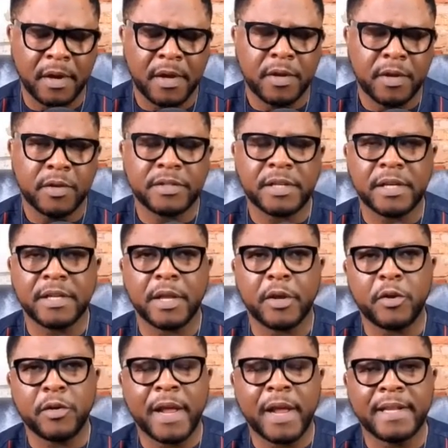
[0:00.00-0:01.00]
You see, the
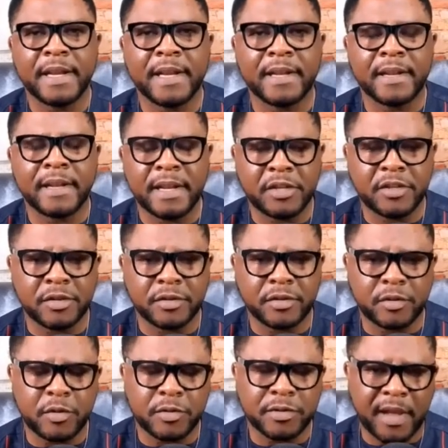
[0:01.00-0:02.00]
United
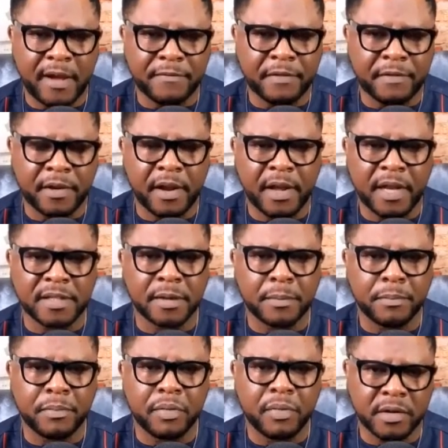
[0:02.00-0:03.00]
Nations use Africa as a
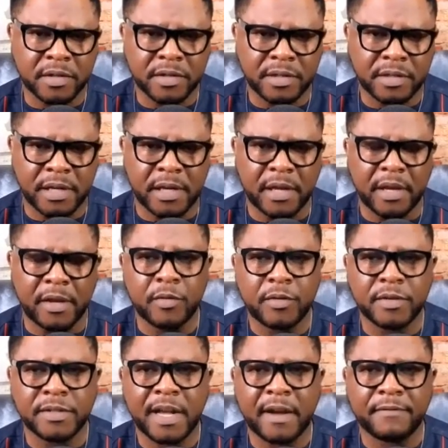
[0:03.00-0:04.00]
proxy. It
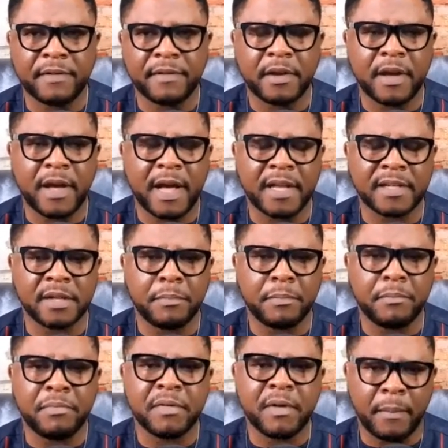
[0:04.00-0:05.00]
use Africa as a
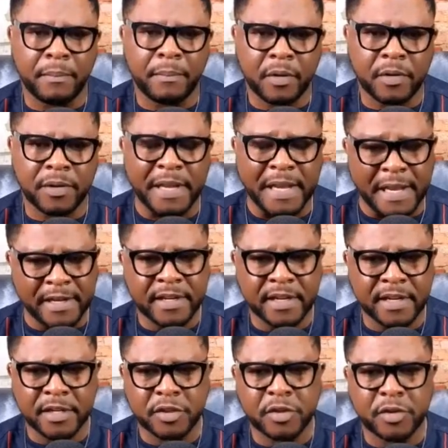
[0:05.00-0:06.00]
prop on the
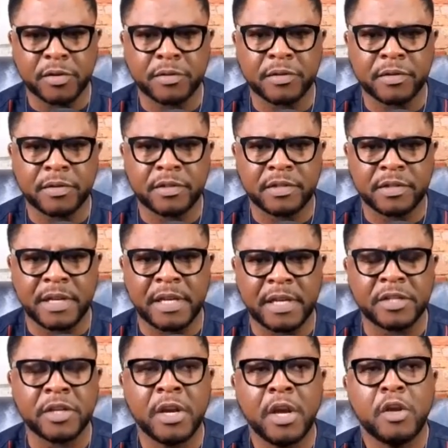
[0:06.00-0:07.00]
international
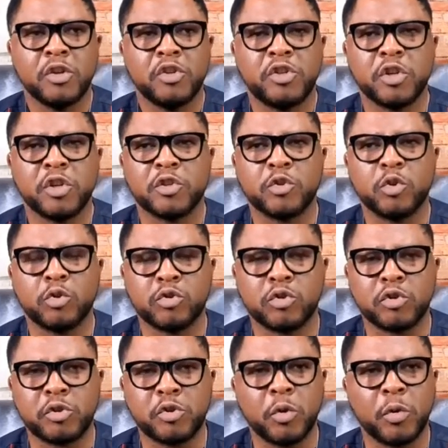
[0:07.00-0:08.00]
stage, just so to
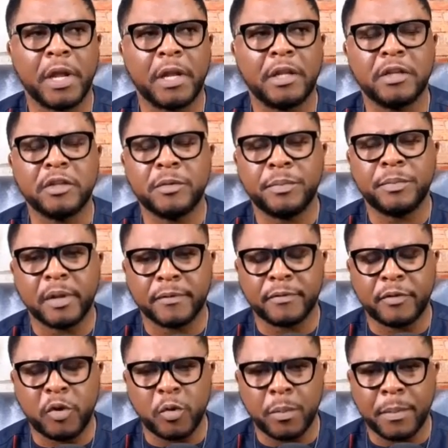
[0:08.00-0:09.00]
show a little bit of
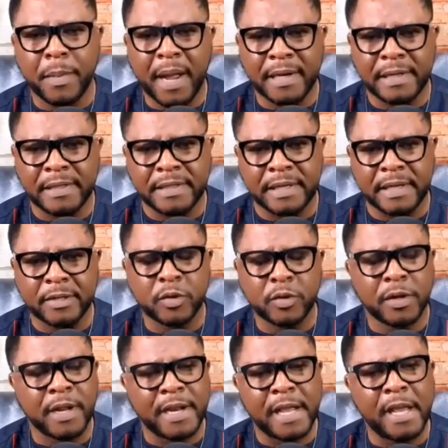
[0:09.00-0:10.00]
humanity so
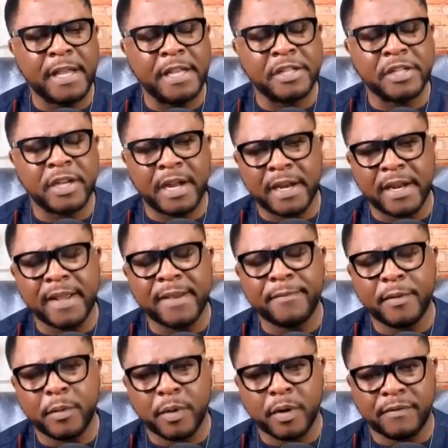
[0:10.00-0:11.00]
that each and
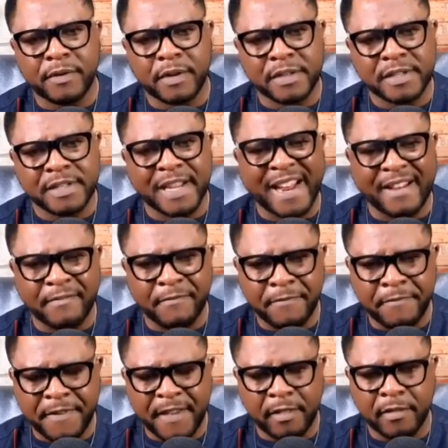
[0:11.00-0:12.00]
every one of us can
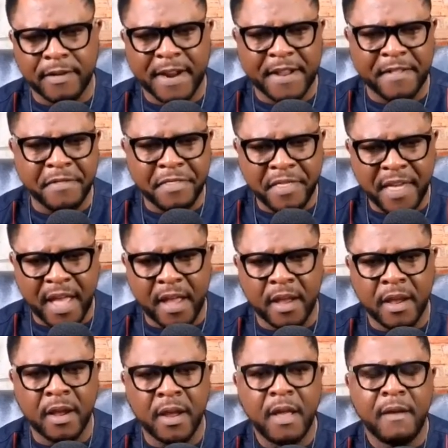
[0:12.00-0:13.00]
feel and
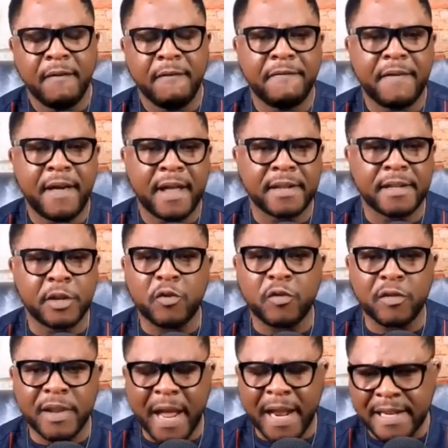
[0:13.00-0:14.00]
think that the
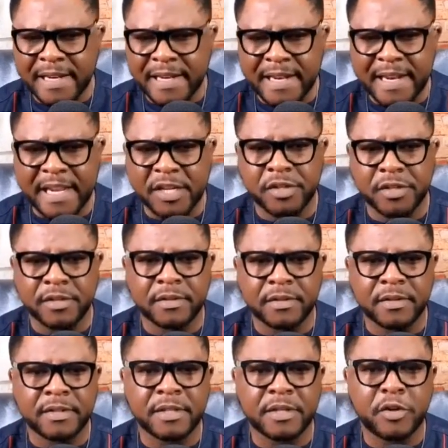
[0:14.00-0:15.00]
United
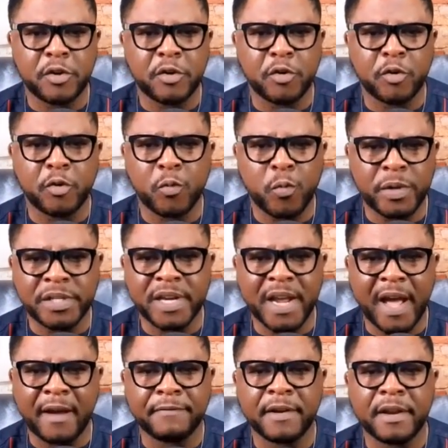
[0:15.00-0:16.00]
Nations, wish
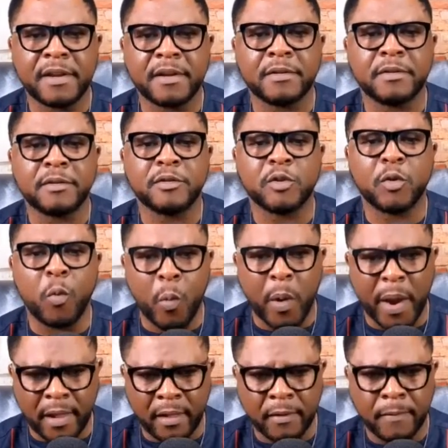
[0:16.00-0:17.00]
Africa
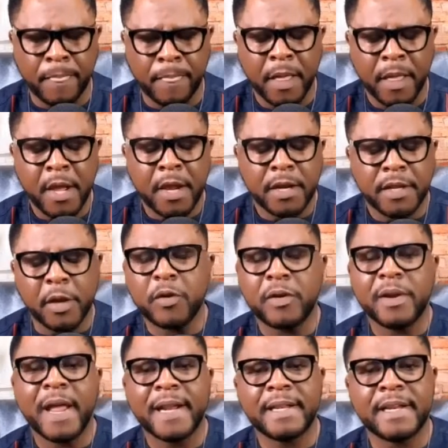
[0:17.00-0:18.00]
well. The
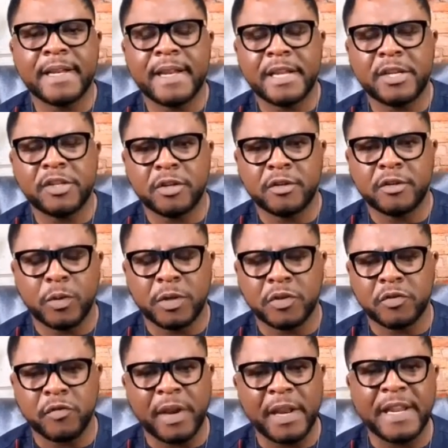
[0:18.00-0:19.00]
United Nations
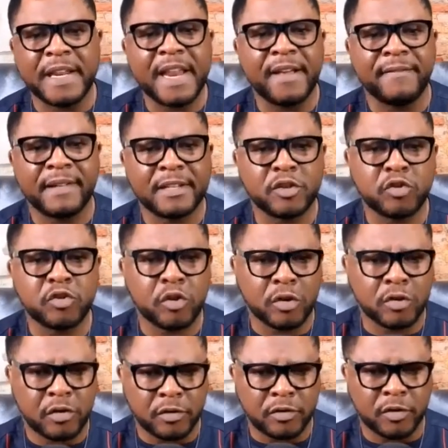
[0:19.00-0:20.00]
was really never
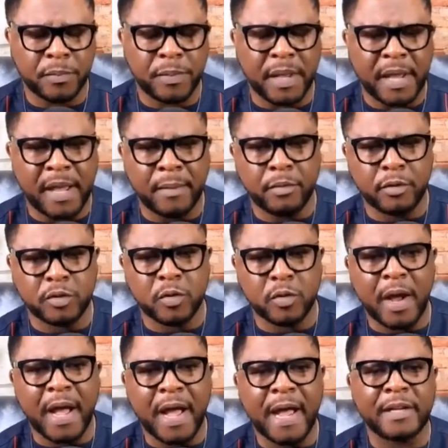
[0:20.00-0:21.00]
structured to be able to
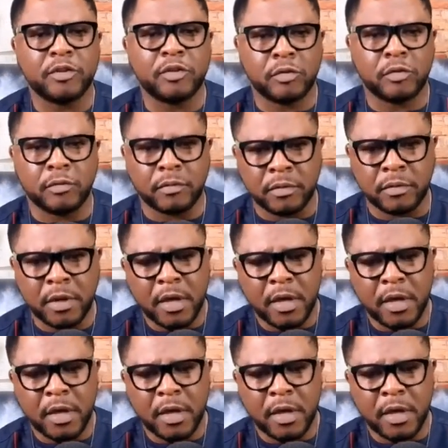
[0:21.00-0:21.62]
handle,